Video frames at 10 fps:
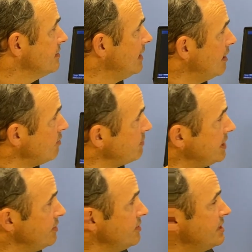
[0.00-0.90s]
Now what we
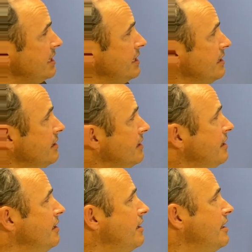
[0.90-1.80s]
do see
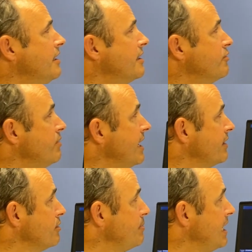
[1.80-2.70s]
on a
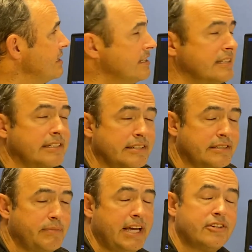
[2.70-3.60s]
regular basis
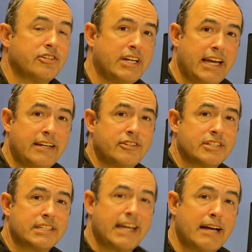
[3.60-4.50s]
is major
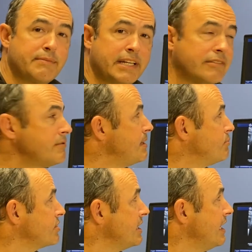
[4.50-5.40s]
changes happening for
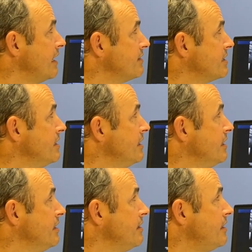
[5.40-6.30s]
people's lives
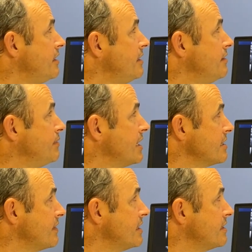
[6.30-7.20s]

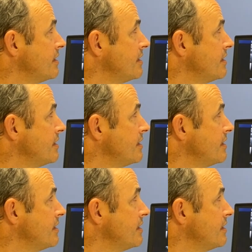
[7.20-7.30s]
because of this.